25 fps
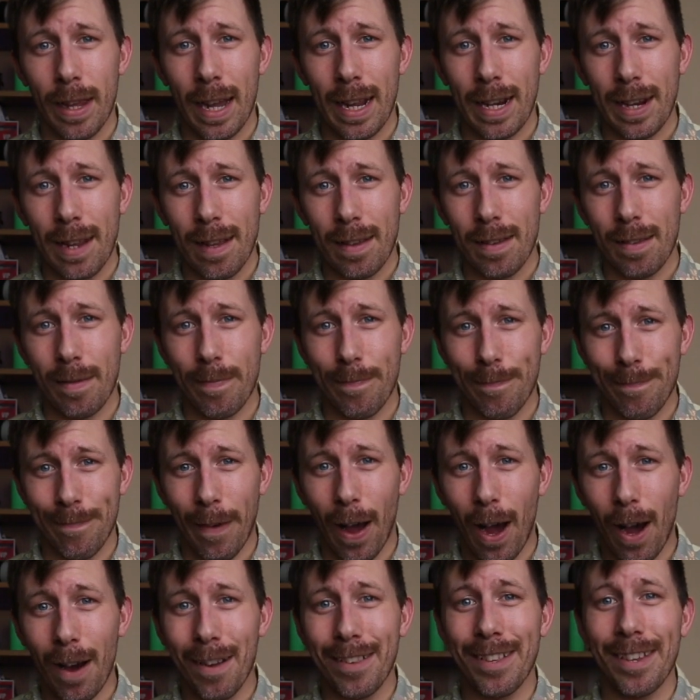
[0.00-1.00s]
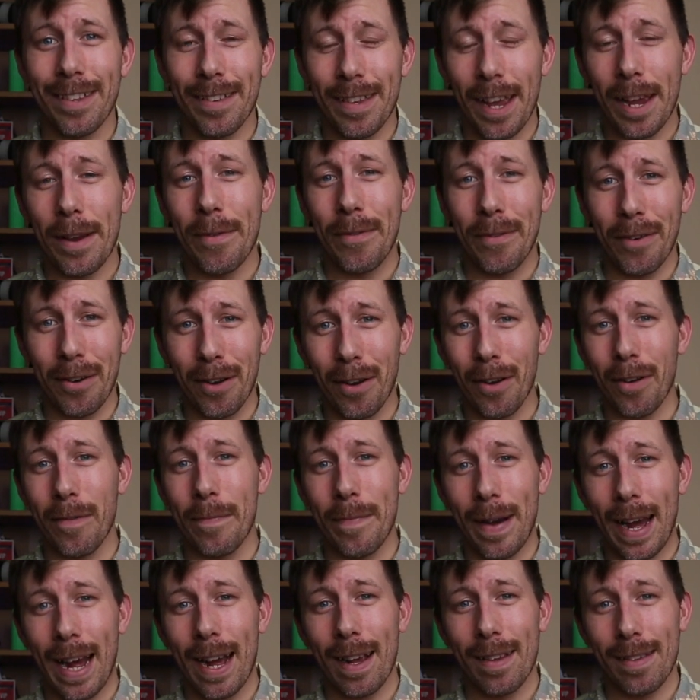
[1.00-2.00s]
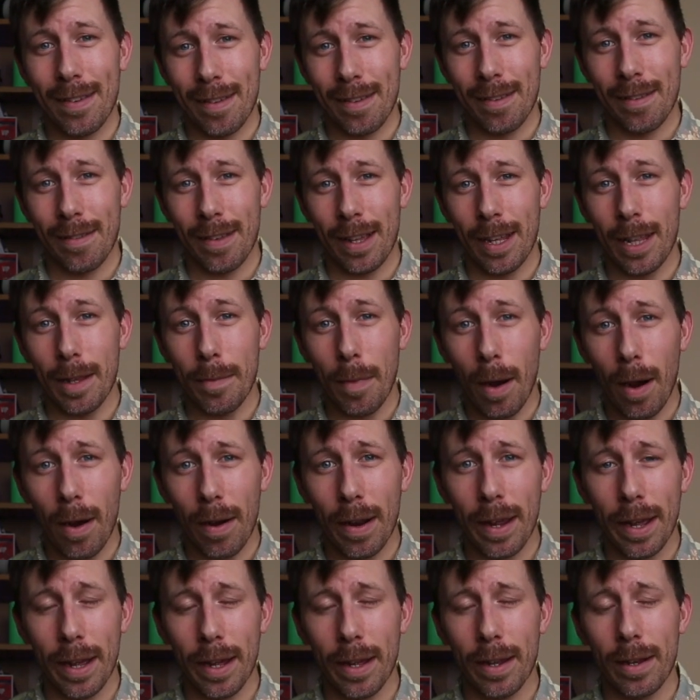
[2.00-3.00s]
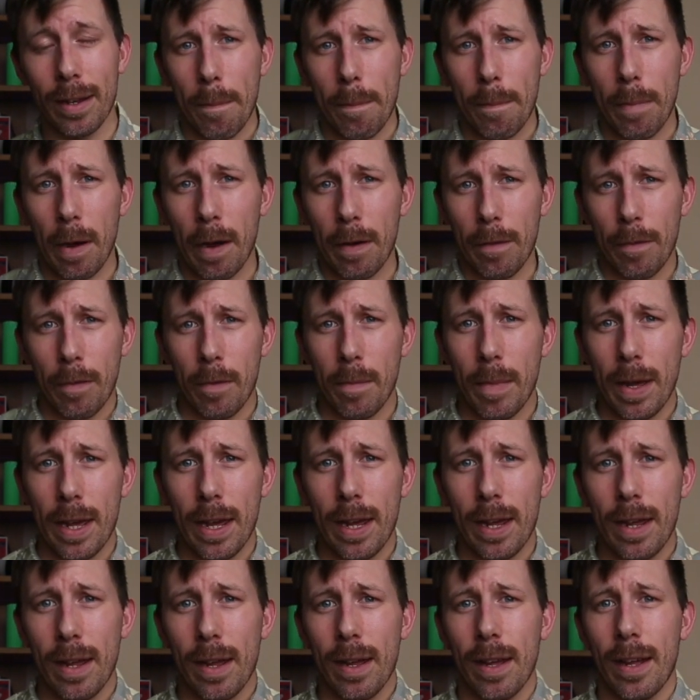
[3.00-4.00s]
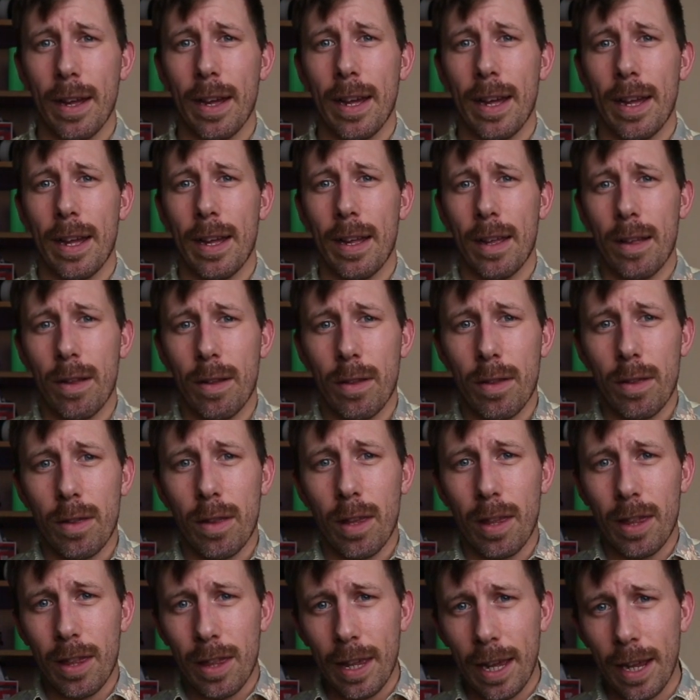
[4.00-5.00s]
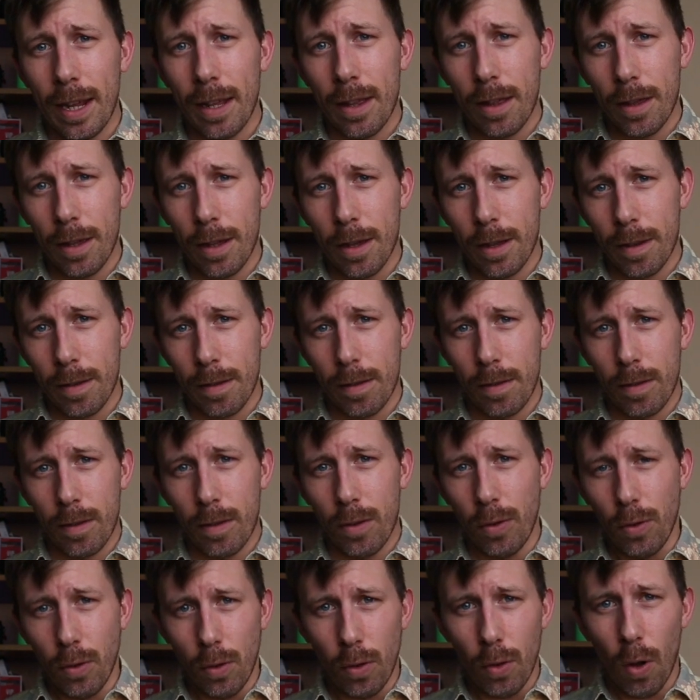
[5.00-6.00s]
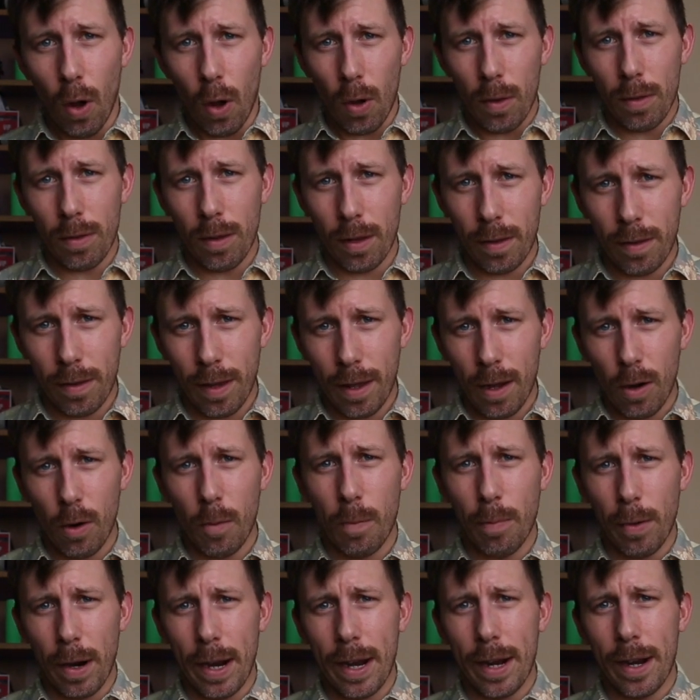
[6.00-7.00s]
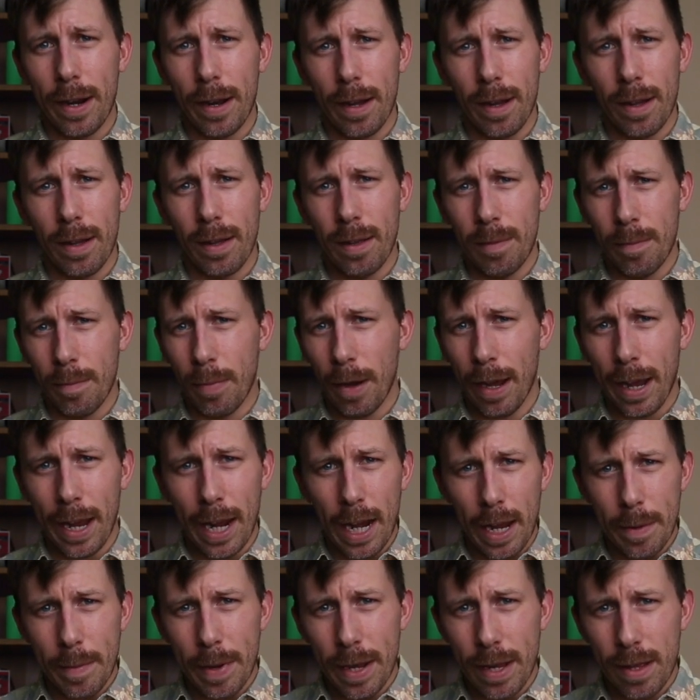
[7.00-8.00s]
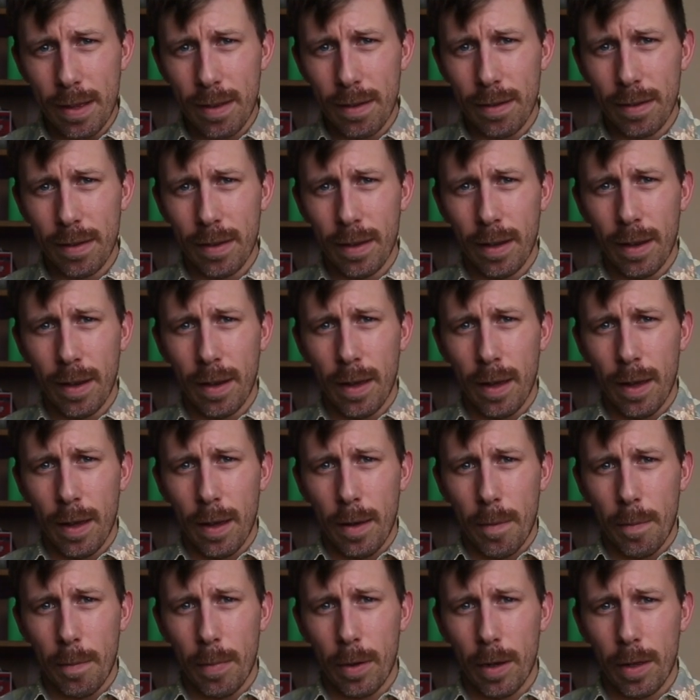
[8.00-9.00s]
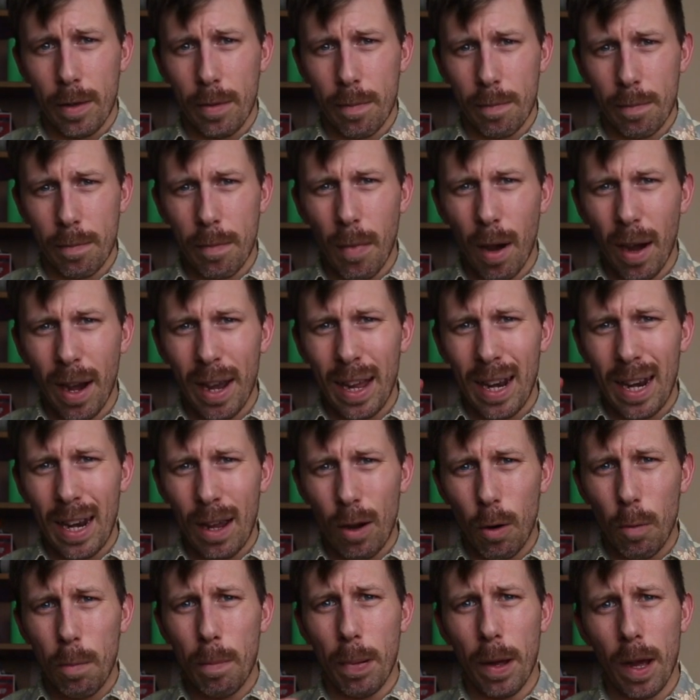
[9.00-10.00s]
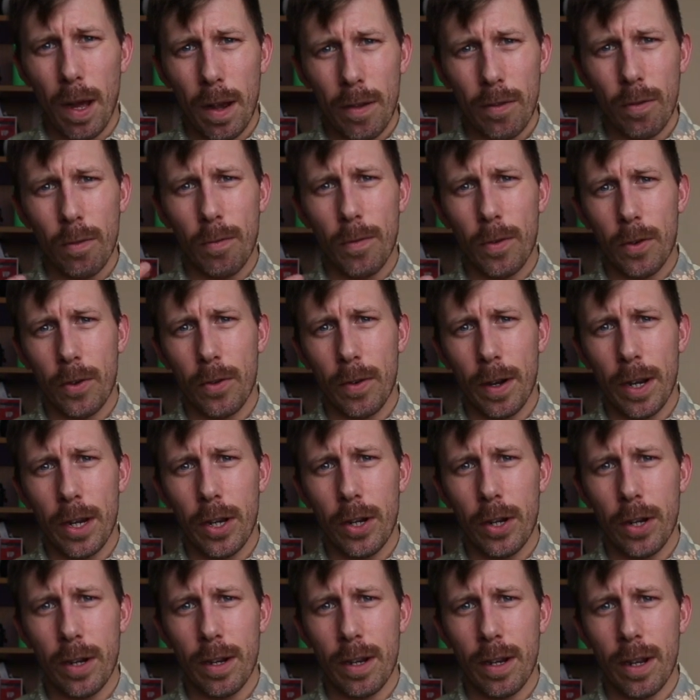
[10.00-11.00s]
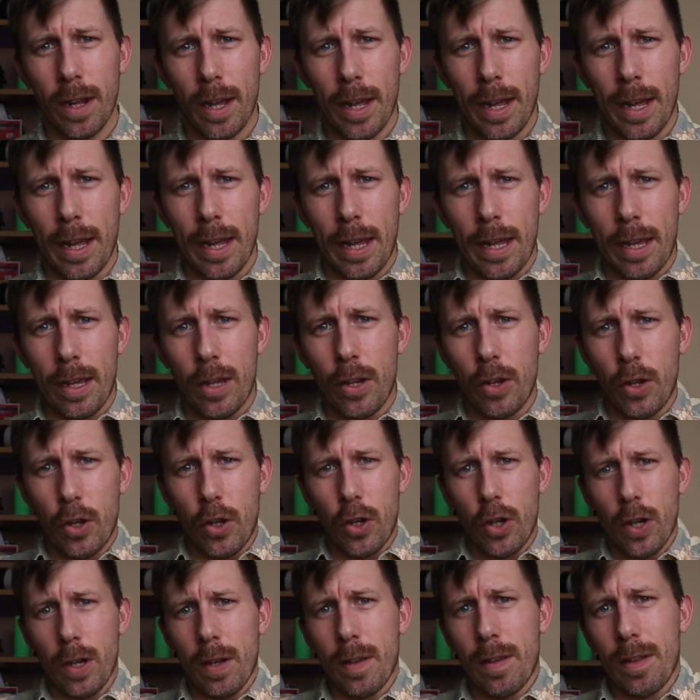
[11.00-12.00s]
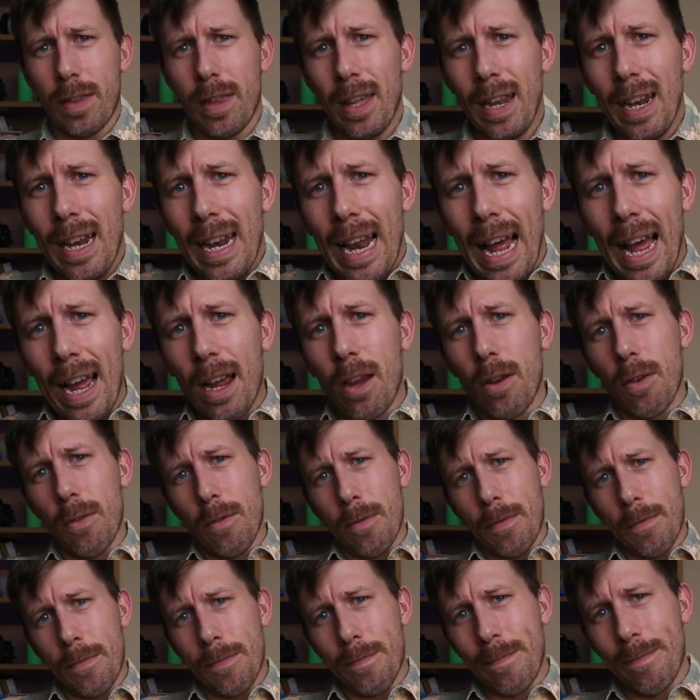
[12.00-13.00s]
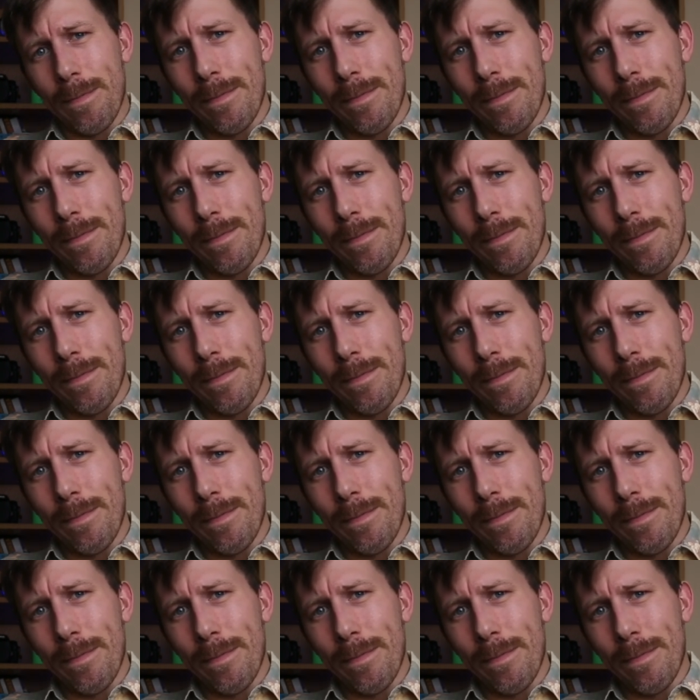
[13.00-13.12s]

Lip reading: and that's hard to say for a lot of packs in the market. But for me, the thing that's not the deal breaker by any means, but my little personal frustration, is just the lack of